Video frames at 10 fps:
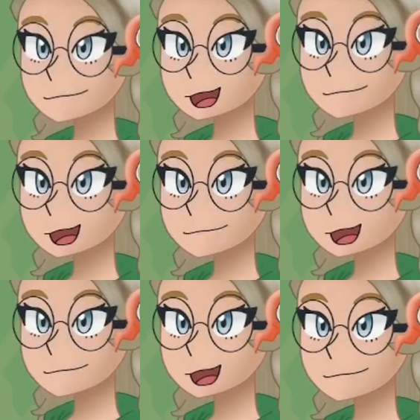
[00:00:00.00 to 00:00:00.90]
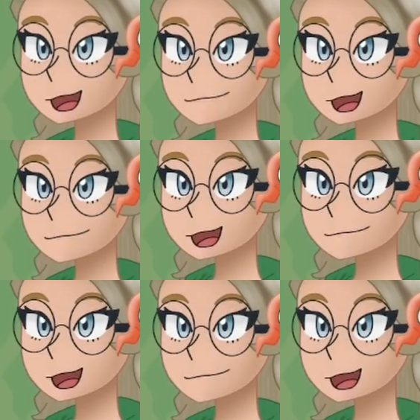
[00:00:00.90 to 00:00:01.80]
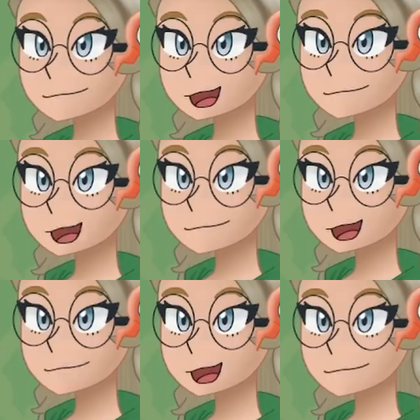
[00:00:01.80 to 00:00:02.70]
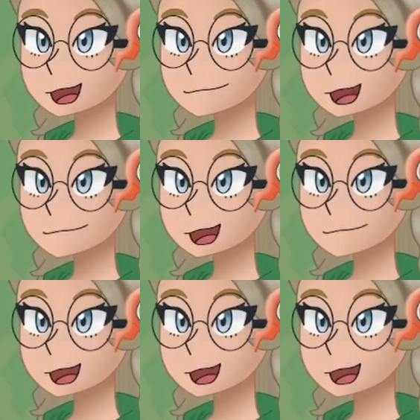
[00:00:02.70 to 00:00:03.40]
Then once again, we're going to use Earth Power on this Volcarona.